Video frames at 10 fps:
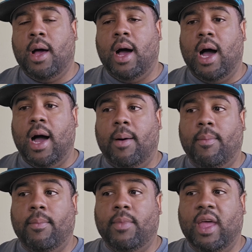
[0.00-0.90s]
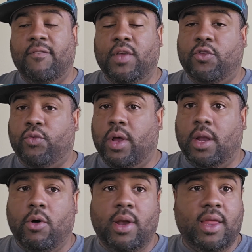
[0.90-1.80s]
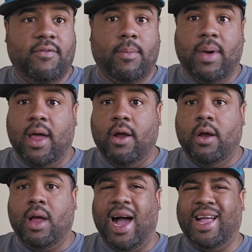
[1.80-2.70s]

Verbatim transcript: Um, if it's front loaded, even better.